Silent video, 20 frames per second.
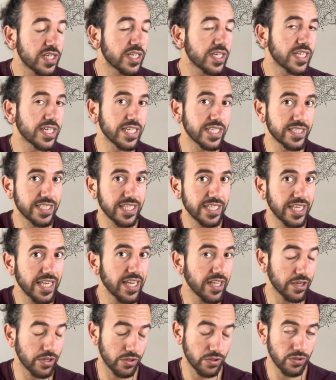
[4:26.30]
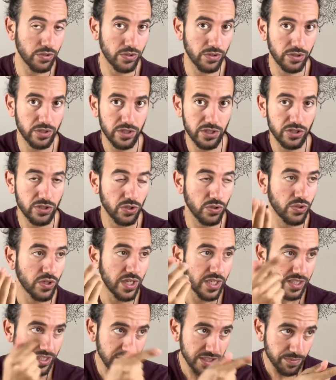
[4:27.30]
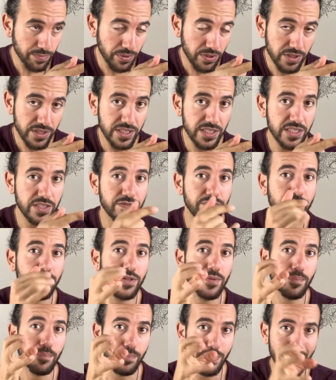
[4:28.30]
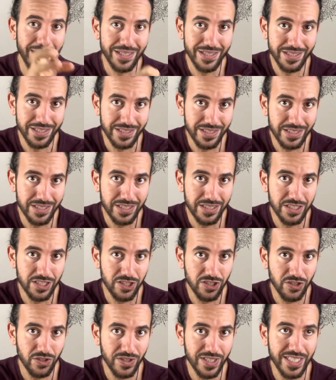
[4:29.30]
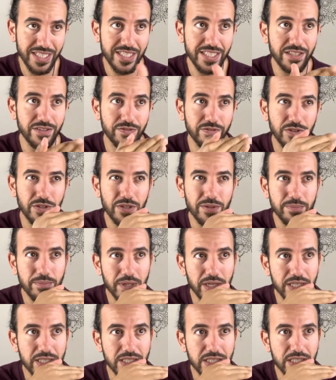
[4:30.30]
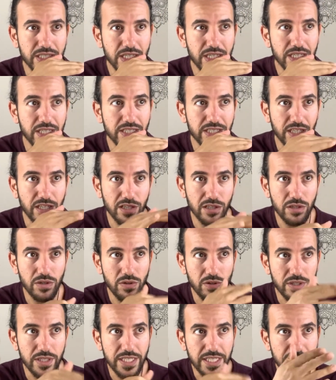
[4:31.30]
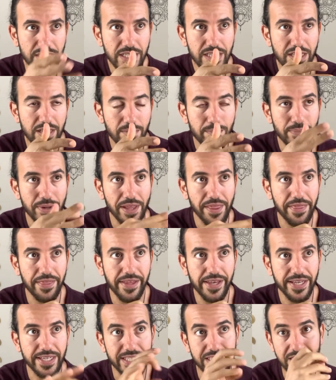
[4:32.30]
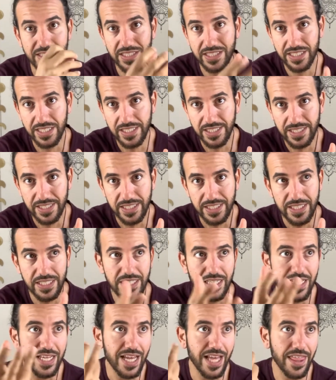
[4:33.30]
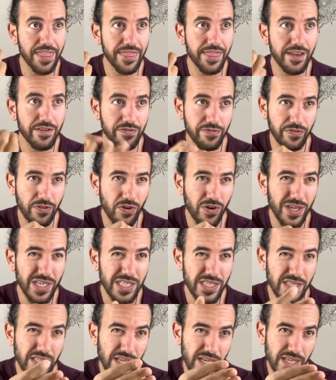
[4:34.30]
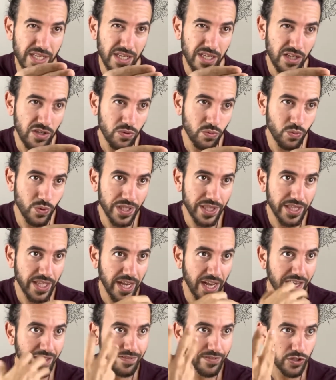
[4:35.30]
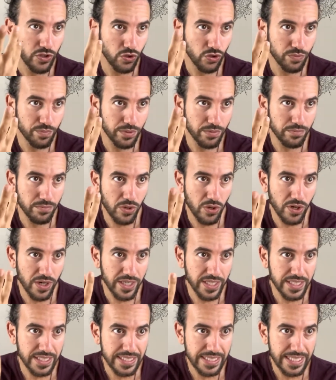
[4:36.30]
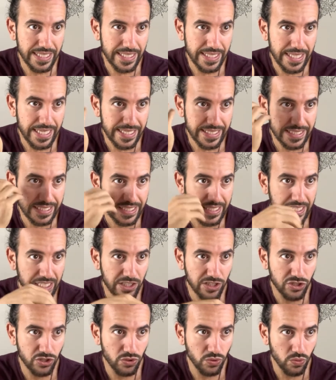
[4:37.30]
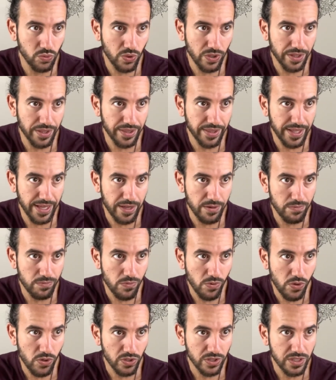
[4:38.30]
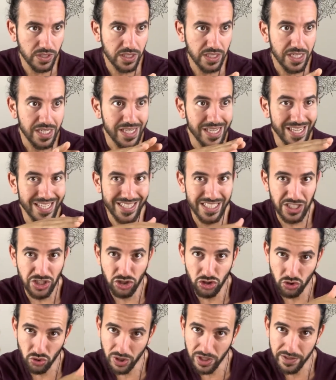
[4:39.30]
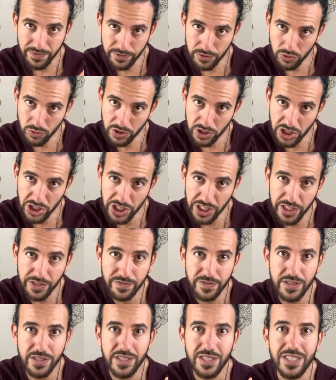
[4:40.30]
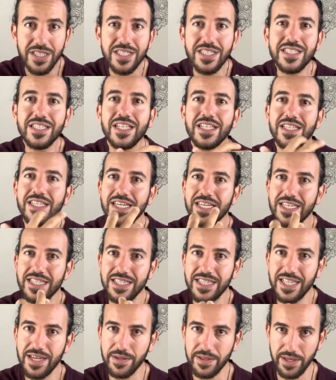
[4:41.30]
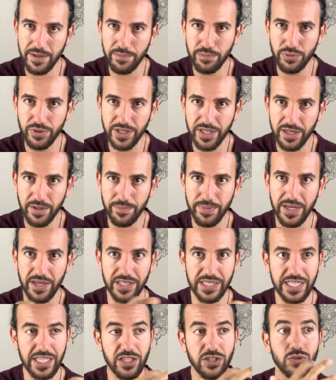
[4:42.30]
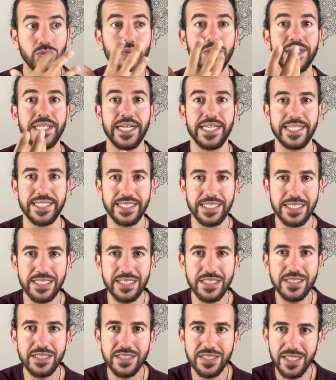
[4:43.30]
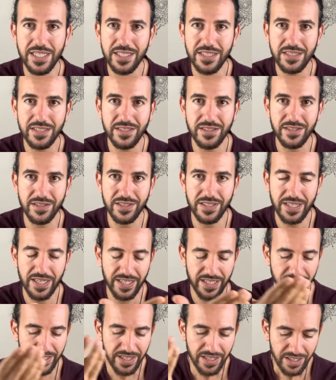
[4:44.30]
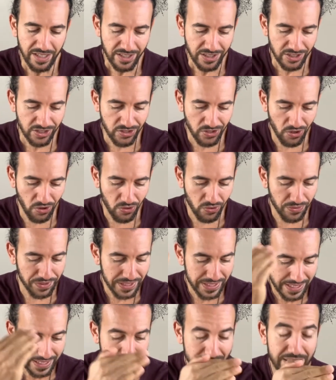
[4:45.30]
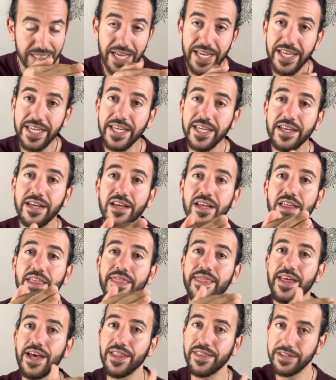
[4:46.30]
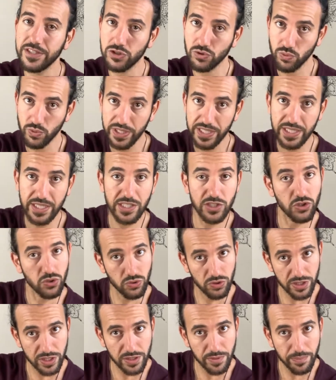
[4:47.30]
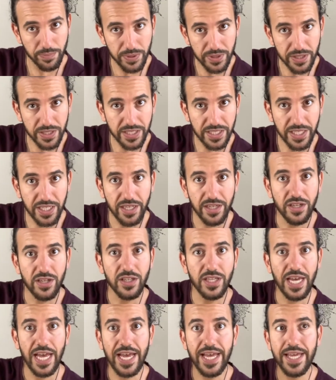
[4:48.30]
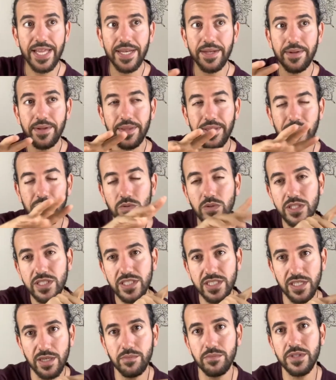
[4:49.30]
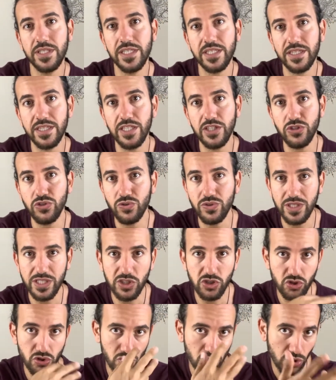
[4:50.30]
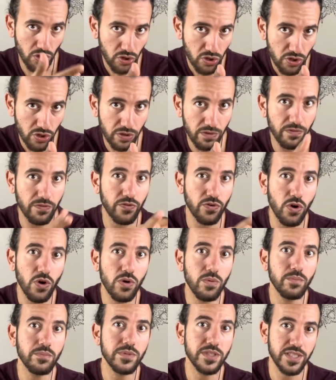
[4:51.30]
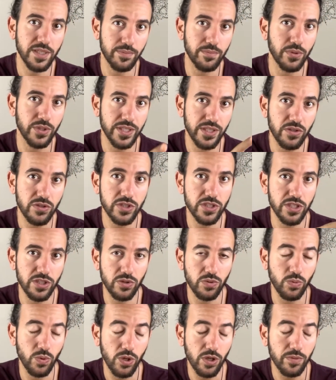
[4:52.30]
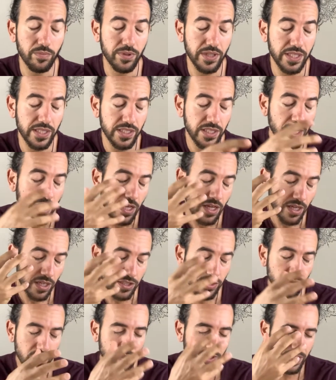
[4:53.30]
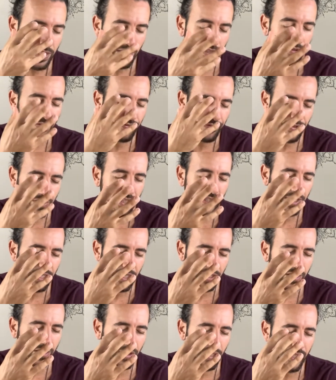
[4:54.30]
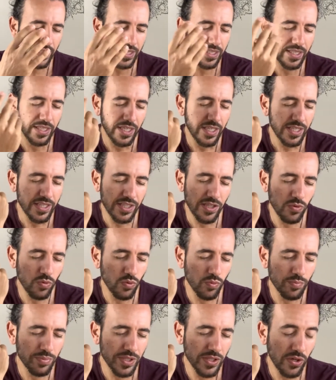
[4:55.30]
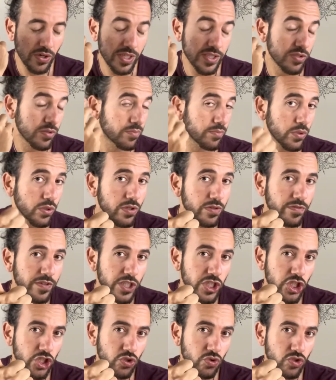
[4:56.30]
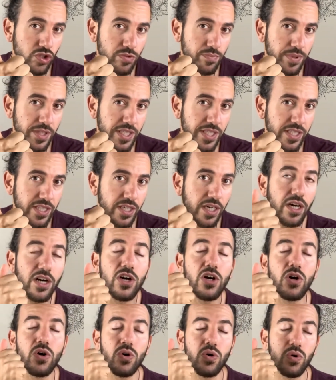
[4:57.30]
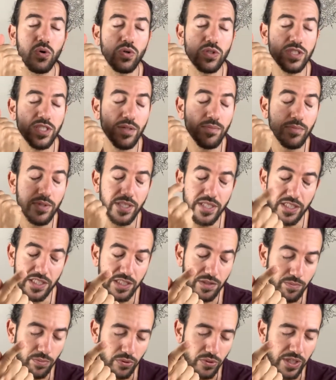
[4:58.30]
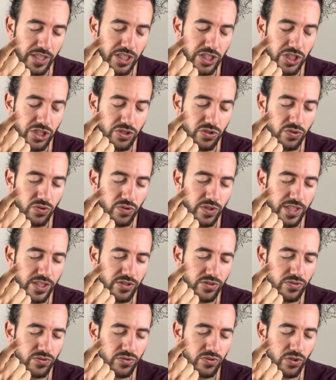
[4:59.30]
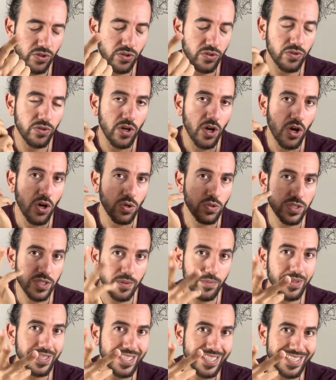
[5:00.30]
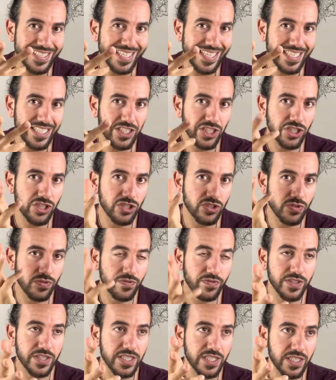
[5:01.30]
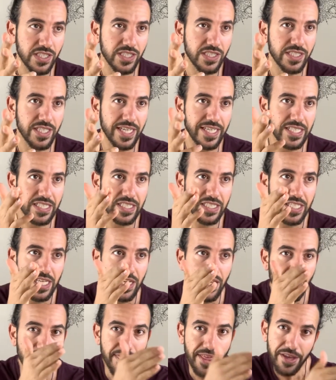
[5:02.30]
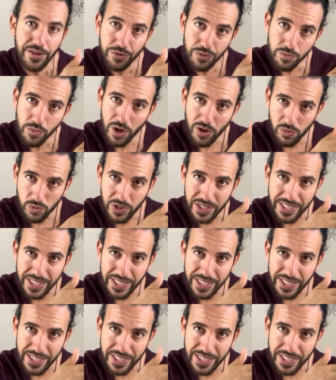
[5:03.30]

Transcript: is again Earth, so this person is very balanced, okay? They're learning, but they're consistent, and they find that when they have an open mind and they stick to what they want and they strive to achieve it, that they bring it about, they create it in a sense, okay? So this is saying that this week there's good stability. and there is something that you need to learn from somebody else in the workplace. I sort of get the feeling like there will be either a motivational speaker or someone inspirational that you know, or someone that teaches or facilitates that you might want to